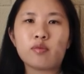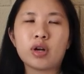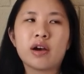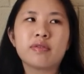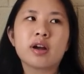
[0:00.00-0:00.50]

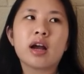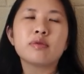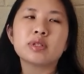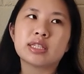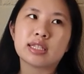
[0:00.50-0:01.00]
Whenever I
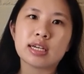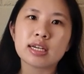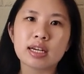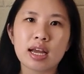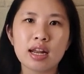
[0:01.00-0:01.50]
was
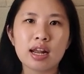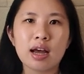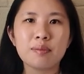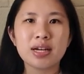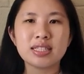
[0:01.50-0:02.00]
sick and
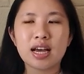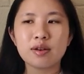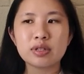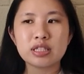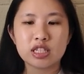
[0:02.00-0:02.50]
my
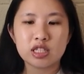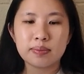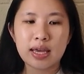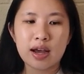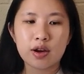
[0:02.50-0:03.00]
dad would ditch
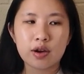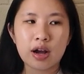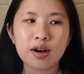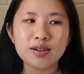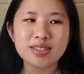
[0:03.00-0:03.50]
me at her
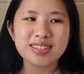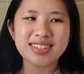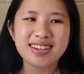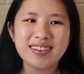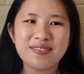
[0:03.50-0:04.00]
house,